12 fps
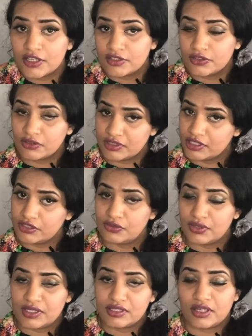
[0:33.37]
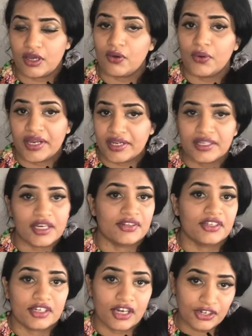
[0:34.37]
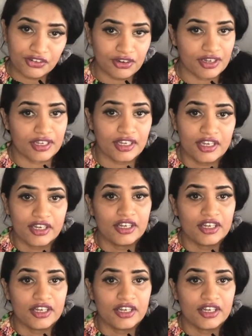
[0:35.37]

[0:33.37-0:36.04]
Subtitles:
not in USA or any other country,